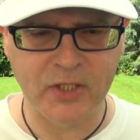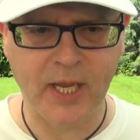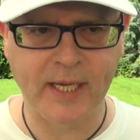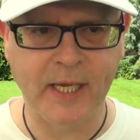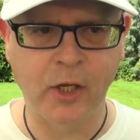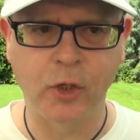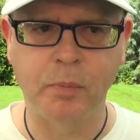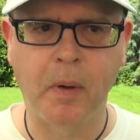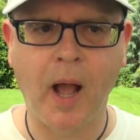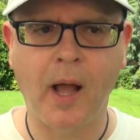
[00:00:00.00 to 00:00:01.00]
saying
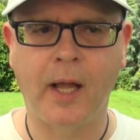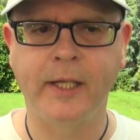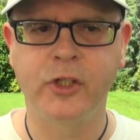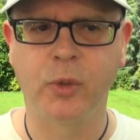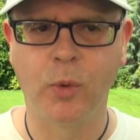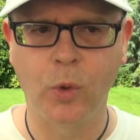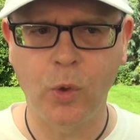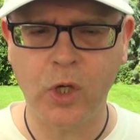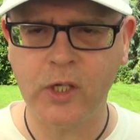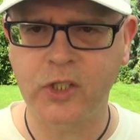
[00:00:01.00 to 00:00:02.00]
goodbye to
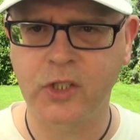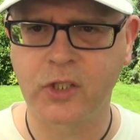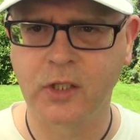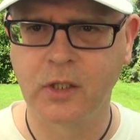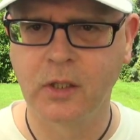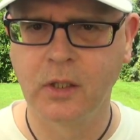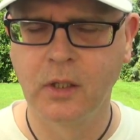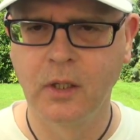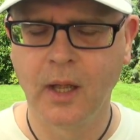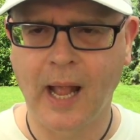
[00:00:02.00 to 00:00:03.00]
August.
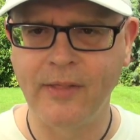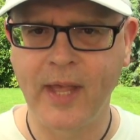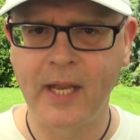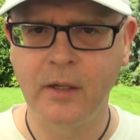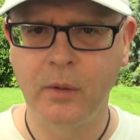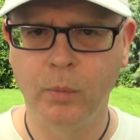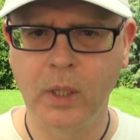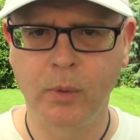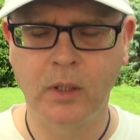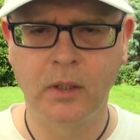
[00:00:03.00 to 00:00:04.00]
And then
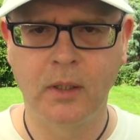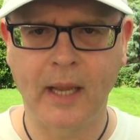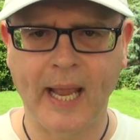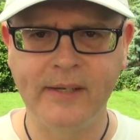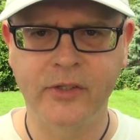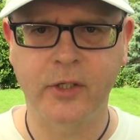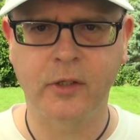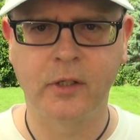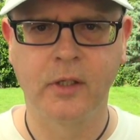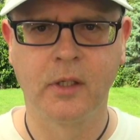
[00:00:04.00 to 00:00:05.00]
we will
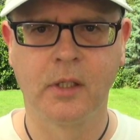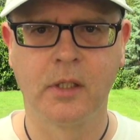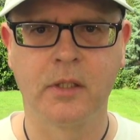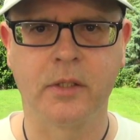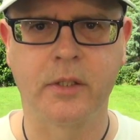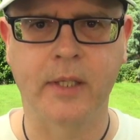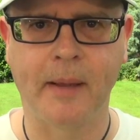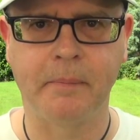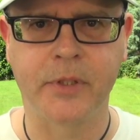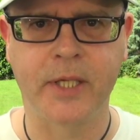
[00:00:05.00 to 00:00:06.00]
enter
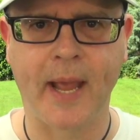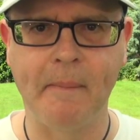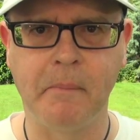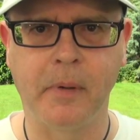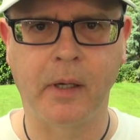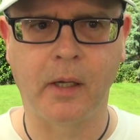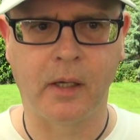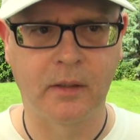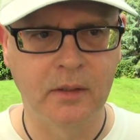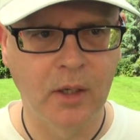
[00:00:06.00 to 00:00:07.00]

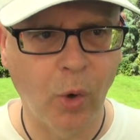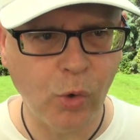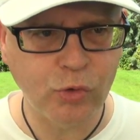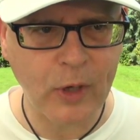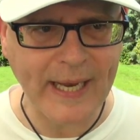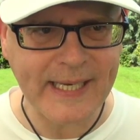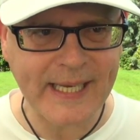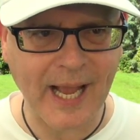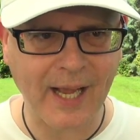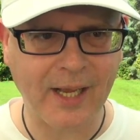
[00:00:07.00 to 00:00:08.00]
September.
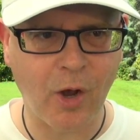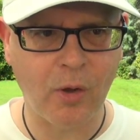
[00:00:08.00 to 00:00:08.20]
Already, I